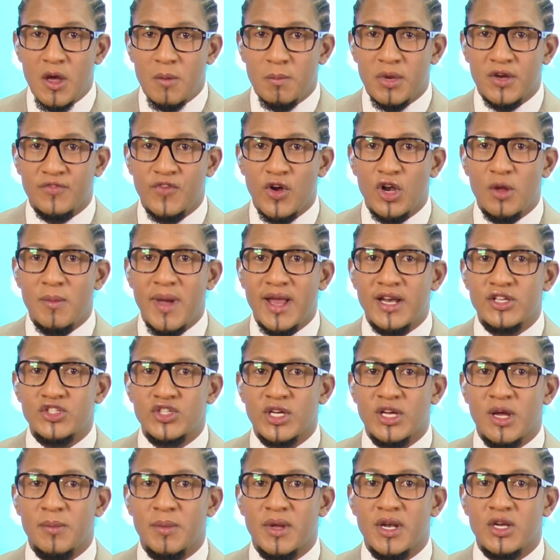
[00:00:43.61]
Portfolio
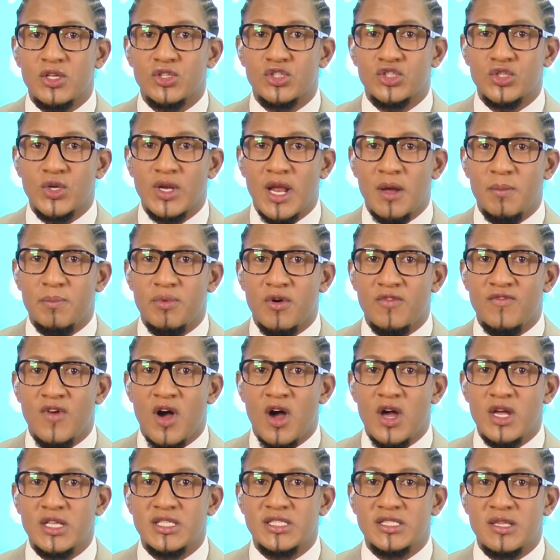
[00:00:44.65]
manager Kabelo Tula
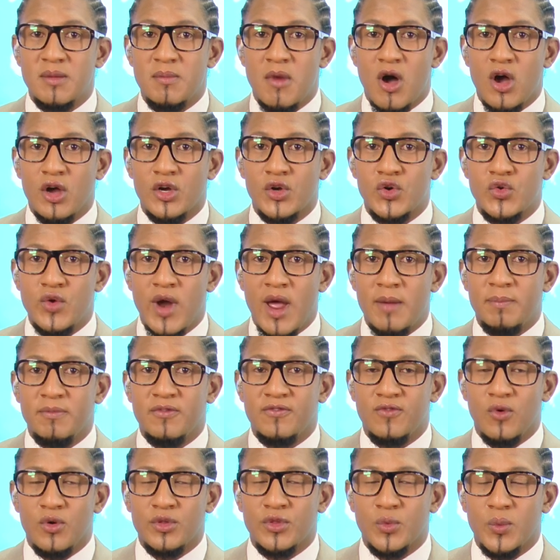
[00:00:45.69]
provides the market wrap
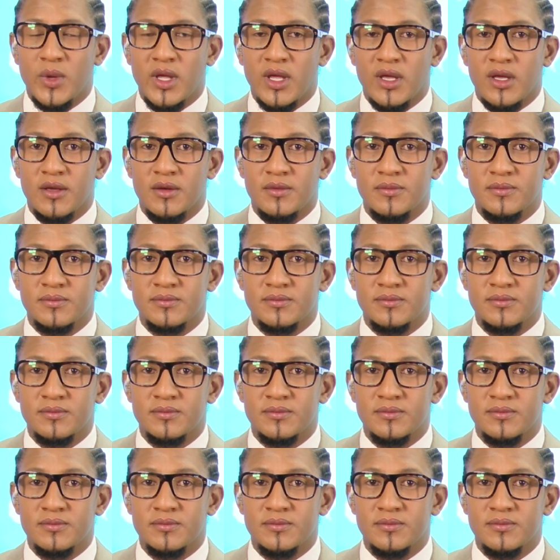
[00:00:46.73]
for the week.